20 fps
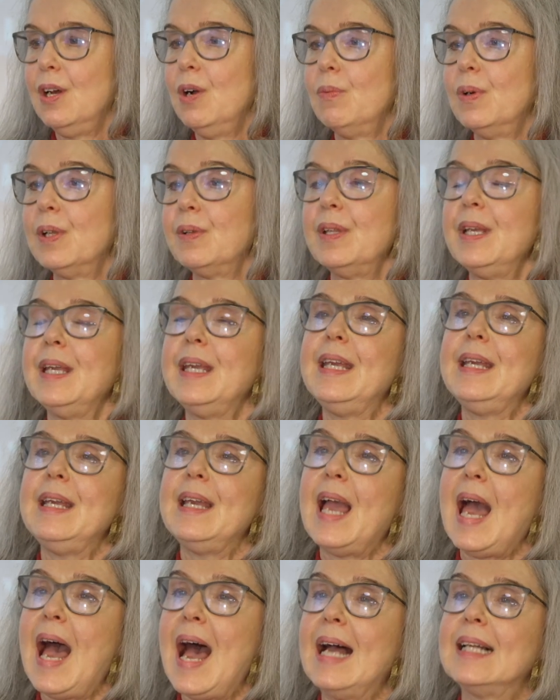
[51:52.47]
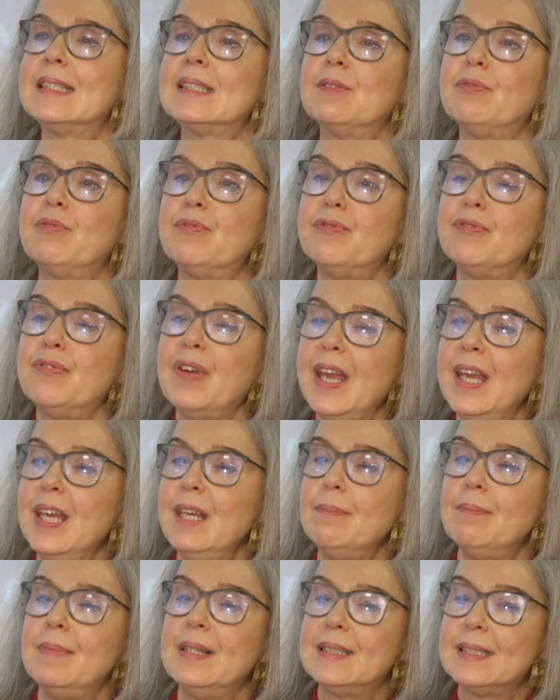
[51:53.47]
Well, he has a
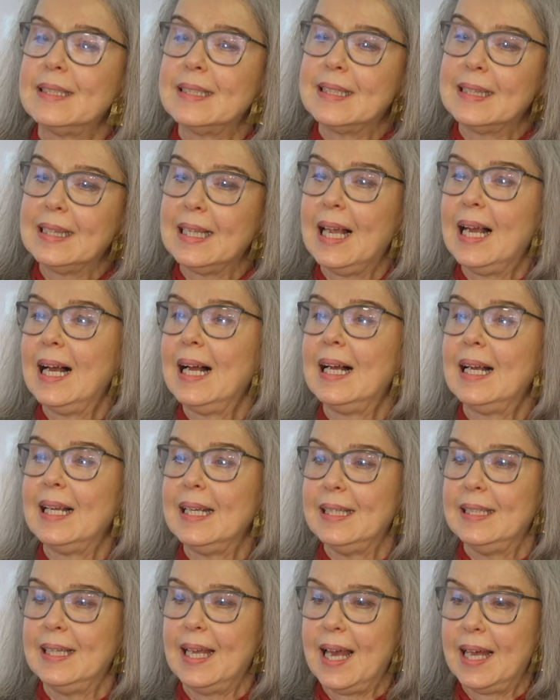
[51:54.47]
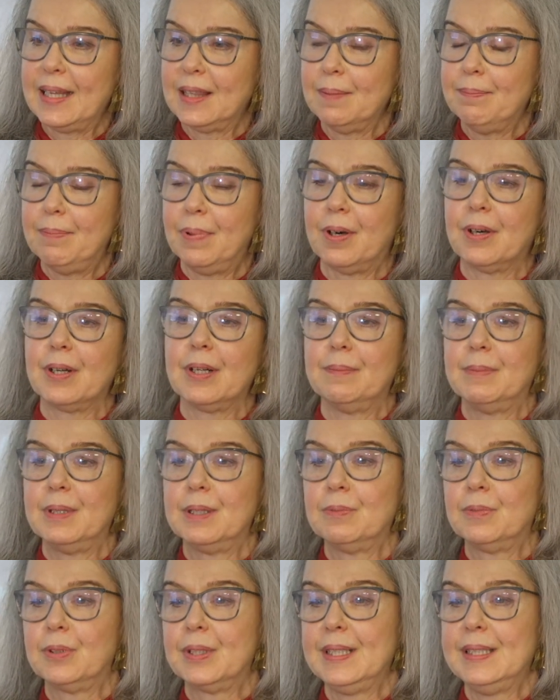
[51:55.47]
famous line at the Parliament
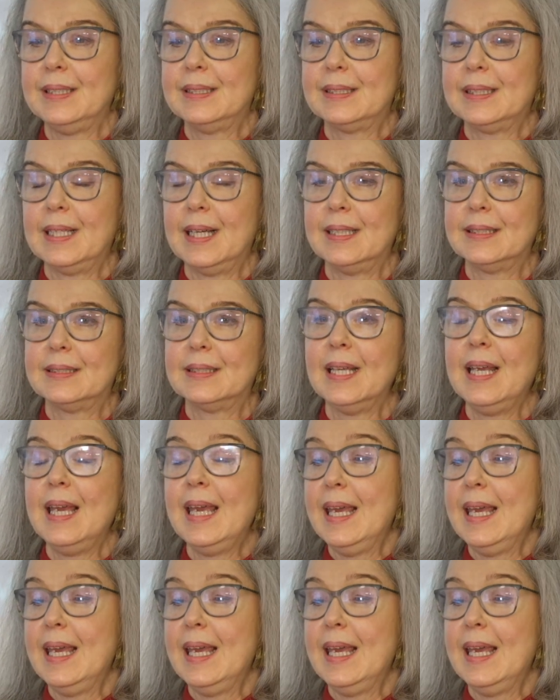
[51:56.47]
where he says,